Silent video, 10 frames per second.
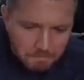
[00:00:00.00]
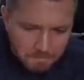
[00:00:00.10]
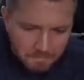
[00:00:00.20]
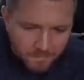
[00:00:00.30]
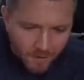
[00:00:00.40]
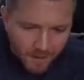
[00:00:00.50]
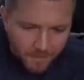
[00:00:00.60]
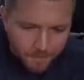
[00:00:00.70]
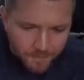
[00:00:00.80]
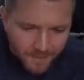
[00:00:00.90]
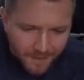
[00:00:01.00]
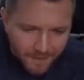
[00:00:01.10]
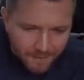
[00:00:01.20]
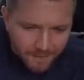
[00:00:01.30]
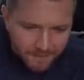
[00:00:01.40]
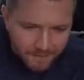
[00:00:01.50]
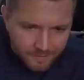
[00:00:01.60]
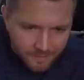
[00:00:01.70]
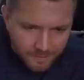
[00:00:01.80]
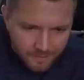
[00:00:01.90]
Right. Let's
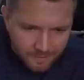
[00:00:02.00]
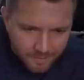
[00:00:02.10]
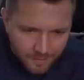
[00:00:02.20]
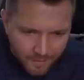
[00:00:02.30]
let's start